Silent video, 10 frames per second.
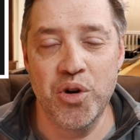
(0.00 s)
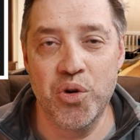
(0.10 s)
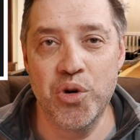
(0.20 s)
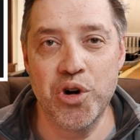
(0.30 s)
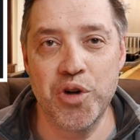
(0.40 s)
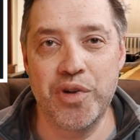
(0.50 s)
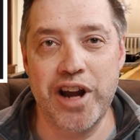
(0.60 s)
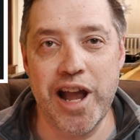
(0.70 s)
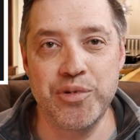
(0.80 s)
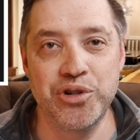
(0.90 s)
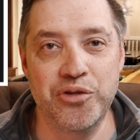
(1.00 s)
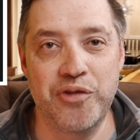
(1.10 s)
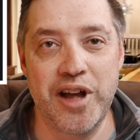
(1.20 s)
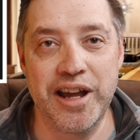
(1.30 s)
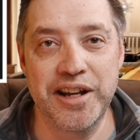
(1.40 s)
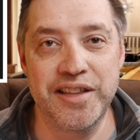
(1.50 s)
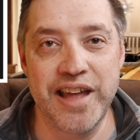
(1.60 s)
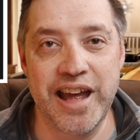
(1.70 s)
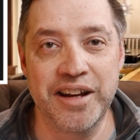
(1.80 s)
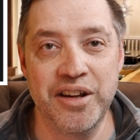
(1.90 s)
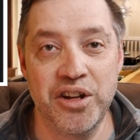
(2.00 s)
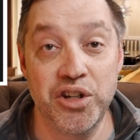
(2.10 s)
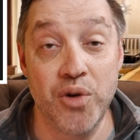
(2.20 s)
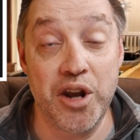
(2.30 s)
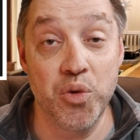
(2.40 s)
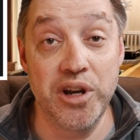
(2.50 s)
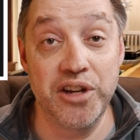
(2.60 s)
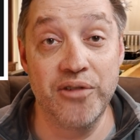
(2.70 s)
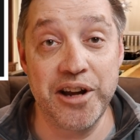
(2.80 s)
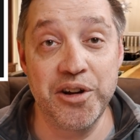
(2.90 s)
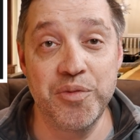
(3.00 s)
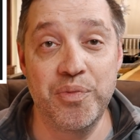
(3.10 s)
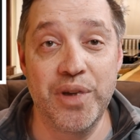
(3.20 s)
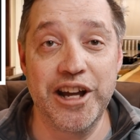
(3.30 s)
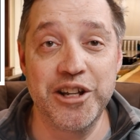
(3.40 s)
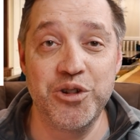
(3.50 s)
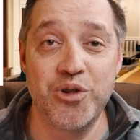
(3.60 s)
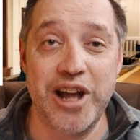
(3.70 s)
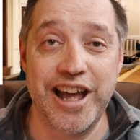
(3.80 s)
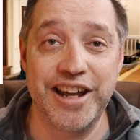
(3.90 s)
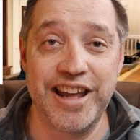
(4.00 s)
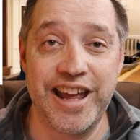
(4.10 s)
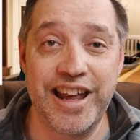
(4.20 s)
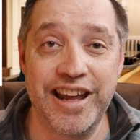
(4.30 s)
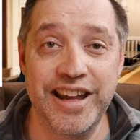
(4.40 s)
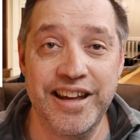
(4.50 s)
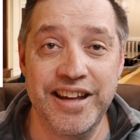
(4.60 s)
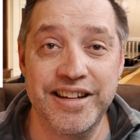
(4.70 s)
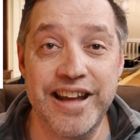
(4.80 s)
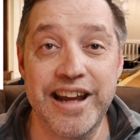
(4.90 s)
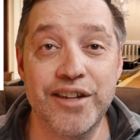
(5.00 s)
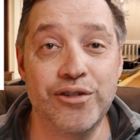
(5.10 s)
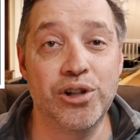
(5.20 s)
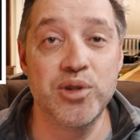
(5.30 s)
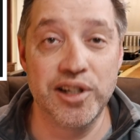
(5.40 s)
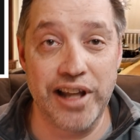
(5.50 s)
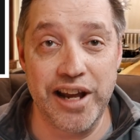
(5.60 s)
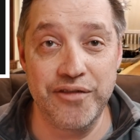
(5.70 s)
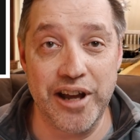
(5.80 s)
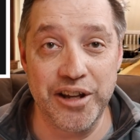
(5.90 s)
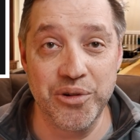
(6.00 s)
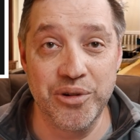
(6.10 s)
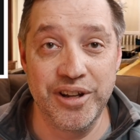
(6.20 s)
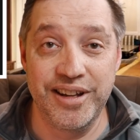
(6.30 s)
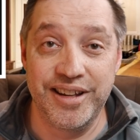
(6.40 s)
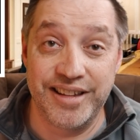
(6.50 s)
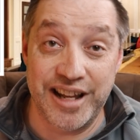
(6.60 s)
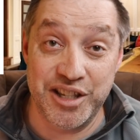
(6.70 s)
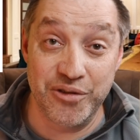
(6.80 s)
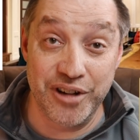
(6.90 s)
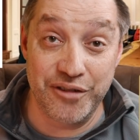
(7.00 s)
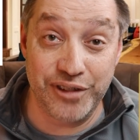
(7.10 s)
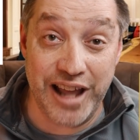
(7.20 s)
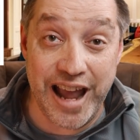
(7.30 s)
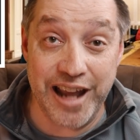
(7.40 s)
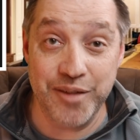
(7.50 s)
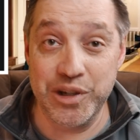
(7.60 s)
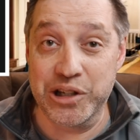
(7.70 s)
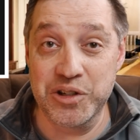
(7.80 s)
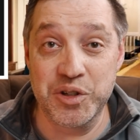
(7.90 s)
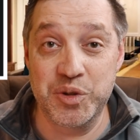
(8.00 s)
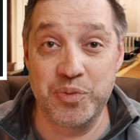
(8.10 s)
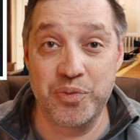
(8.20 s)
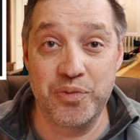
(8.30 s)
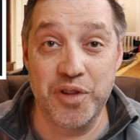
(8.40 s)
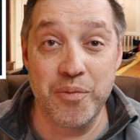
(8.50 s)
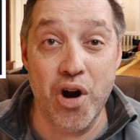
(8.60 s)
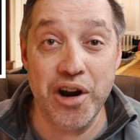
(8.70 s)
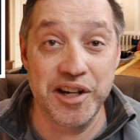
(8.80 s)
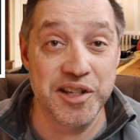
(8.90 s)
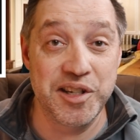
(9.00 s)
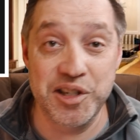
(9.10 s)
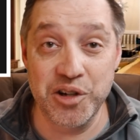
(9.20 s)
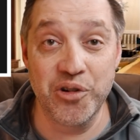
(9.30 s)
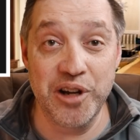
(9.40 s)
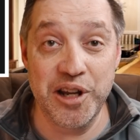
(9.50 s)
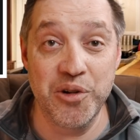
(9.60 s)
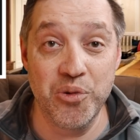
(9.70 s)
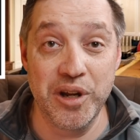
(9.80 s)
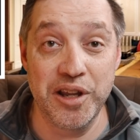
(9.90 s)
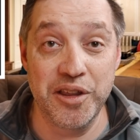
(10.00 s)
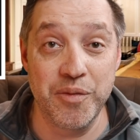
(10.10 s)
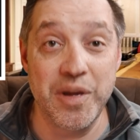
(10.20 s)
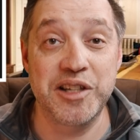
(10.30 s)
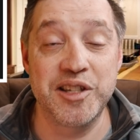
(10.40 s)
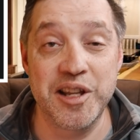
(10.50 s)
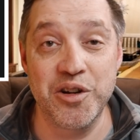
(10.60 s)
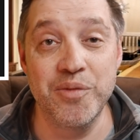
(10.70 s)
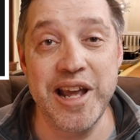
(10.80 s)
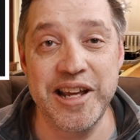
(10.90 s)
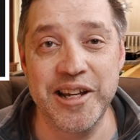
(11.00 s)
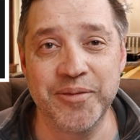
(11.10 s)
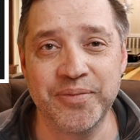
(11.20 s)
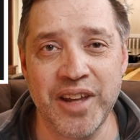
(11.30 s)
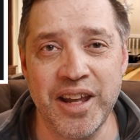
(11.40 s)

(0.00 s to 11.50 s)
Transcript: Or perhaps you'll find that you had a winning record, but you had a negative closing line value. That's a red flag because the market is disagreeing with the bets that you're making.